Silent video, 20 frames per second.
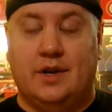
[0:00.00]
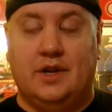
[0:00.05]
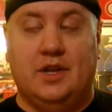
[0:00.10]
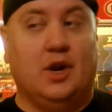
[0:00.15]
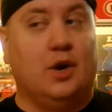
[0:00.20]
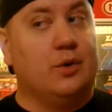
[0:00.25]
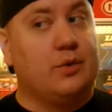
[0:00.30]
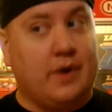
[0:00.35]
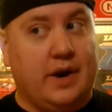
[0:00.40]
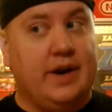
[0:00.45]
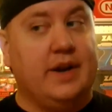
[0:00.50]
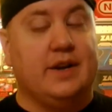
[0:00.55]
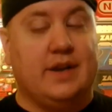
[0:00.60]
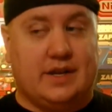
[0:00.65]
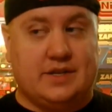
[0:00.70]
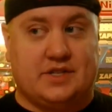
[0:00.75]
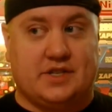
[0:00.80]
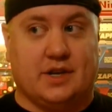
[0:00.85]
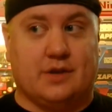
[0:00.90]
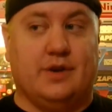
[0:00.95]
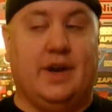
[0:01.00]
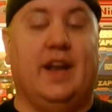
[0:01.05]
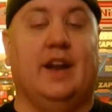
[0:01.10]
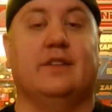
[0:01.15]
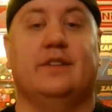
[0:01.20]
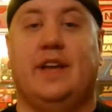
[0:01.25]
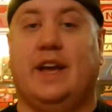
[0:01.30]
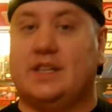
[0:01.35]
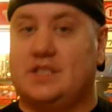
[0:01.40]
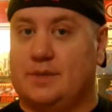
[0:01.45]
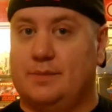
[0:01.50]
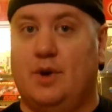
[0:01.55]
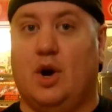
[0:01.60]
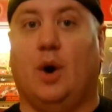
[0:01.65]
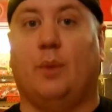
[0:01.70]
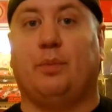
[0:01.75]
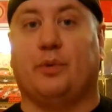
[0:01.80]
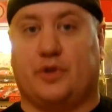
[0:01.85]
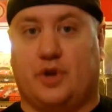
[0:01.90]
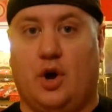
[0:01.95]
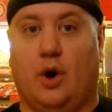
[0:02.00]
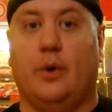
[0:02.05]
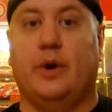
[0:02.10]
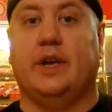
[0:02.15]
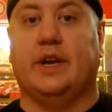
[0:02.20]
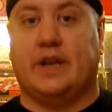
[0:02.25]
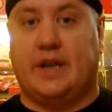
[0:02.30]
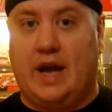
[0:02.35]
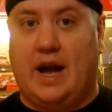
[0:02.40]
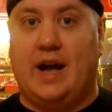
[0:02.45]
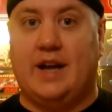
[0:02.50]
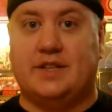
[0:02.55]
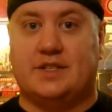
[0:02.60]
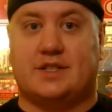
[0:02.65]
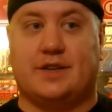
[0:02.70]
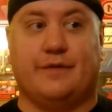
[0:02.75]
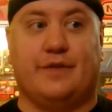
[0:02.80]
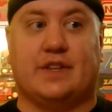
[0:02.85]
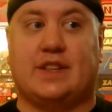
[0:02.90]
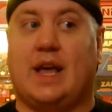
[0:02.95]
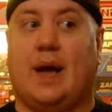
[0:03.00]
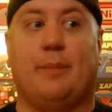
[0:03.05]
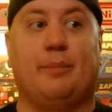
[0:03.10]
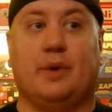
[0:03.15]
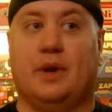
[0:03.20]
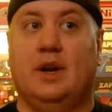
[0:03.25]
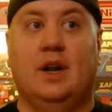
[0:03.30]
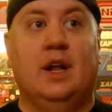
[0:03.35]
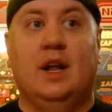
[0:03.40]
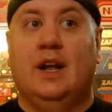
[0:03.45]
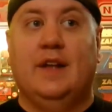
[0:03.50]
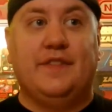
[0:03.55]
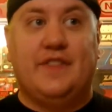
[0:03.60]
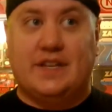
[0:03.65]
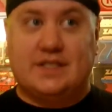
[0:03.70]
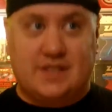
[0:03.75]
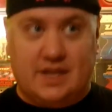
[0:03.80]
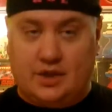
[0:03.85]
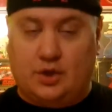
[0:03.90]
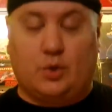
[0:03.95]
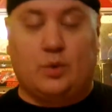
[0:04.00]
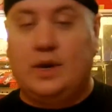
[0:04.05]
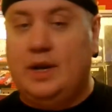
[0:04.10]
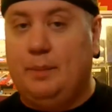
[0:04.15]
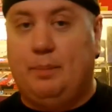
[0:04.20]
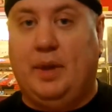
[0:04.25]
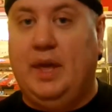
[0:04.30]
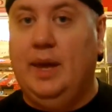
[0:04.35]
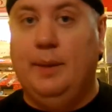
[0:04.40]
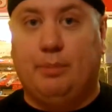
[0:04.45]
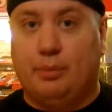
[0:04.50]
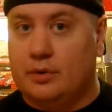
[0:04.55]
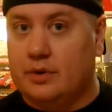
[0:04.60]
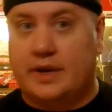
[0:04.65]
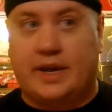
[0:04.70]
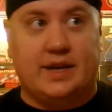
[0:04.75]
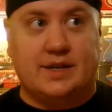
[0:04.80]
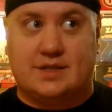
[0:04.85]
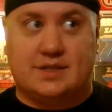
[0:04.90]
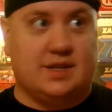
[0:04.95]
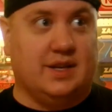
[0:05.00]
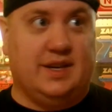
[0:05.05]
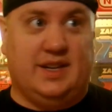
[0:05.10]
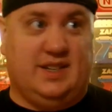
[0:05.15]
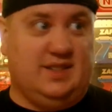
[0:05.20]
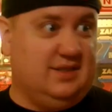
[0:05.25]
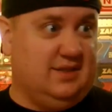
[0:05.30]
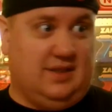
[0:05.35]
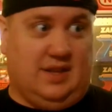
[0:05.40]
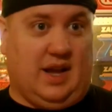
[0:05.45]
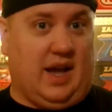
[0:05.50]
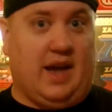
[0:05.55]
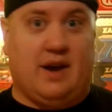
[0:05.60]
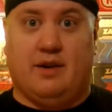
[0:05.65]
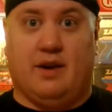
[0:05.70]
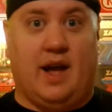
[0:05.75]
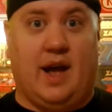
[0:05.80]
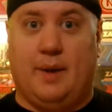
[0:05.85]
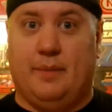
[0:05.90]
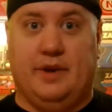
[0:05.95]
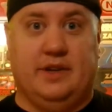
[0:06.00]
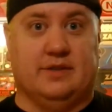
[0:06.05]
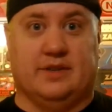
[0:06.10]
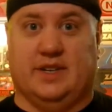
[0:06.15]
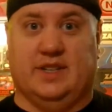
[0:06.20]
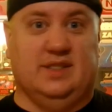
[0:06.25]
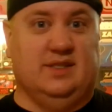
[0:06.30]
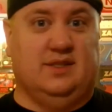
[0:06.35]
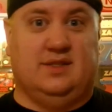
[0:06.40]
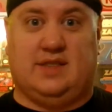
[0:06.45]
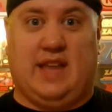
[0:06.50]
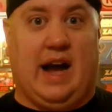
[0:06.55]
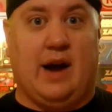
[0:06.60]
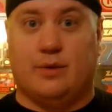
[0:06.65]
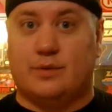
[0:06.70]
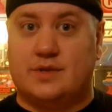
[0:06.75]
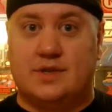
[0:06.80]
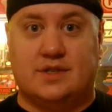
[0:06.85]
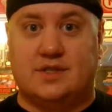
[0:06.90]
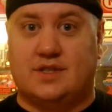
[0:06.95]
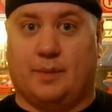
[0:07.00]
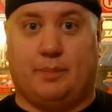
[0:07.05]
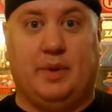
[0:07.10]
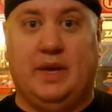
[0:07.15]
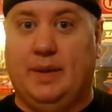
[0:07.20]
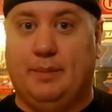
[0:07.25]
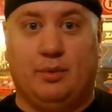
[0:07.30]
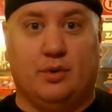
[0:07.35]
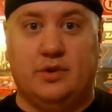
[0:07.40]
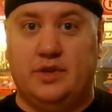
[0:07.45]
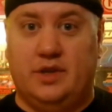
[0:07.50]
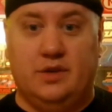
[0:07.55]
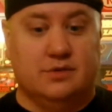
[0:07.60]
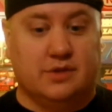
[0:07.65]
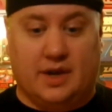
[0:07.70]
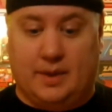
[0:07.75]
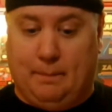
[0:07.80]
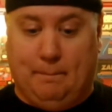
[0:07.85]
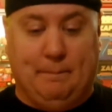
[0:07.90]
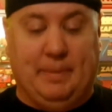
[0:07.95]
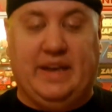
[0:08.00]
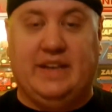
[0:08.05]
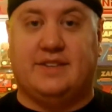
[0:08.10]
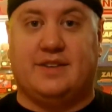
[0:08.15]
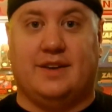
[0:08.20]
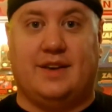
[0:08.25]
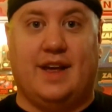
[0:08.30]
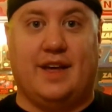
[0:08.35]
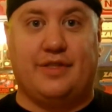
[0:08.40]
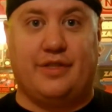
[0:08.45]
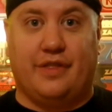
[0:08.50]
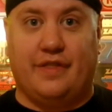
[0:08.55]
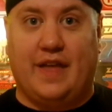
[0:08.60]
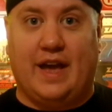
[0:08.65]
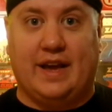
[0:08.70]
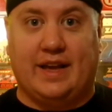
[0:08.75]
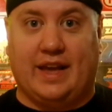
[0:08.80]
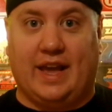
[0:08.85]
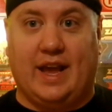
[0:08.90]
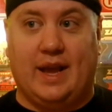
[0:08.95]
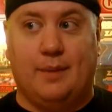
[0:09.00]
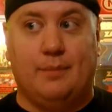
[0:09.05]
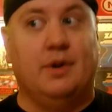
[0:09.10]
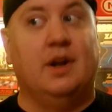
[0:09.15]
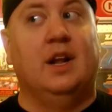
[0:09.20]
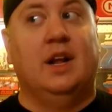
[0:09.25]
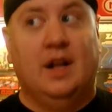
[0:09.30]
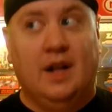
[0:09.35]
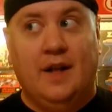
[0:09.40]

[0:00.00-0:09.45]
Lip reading: You know, granted, not single-handedly, he had some help with Cody and Guy and stuff like that, but that's like 3 people against like, I don't know how many, like thousands of people you like beat to death in that game.